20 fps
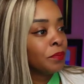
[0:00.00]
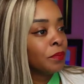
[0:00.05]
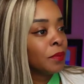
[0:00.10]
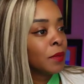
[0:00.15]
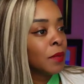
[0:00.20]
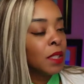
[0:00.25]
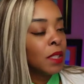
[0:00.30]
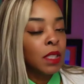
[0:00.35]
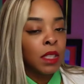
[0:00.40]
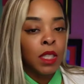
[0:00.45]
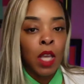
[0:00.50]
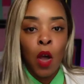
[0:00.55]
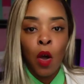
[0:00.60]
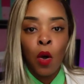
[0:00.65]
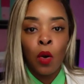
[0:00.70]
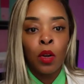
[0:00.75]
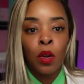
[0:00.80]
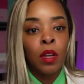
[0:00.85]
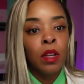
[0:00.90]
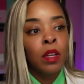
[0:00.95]

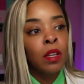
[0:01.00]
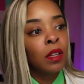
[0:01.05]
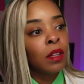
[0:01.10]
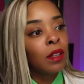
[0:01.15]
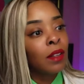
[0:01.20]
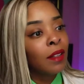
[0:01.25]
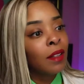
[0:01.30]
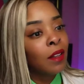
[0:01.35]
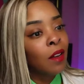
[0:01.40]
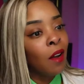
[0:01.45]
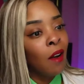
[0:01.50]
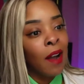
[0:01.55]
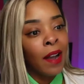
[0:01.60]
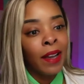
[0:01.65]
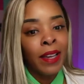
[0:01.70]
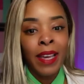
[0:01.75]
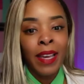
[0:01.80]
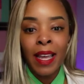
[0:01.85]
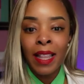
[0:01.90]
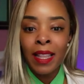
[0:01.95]
So you are
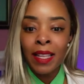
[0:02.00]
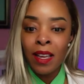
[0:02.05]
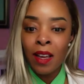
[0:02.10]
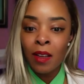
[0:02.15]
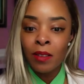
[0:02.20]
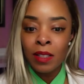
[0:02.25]
Kelly on